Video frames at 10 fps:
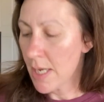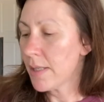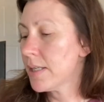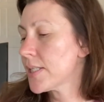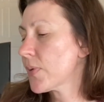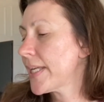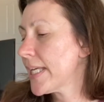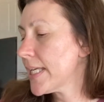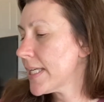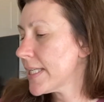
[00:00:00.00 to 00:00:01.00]
This one
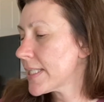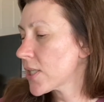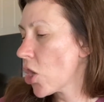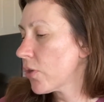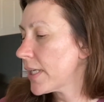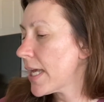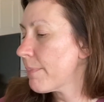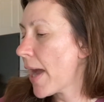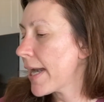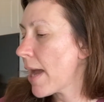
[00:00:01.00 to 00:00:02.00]
is Coconut
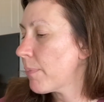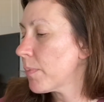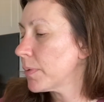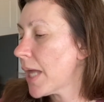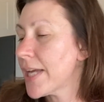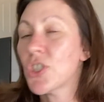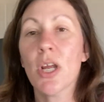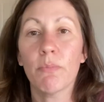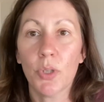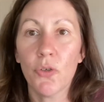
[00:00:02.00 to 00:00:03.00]
Pineapple Blush
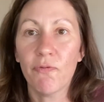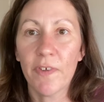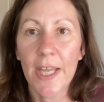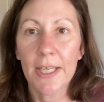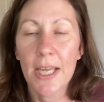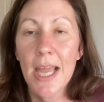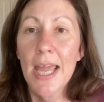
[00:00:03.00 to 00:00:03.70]
and Blue Fig.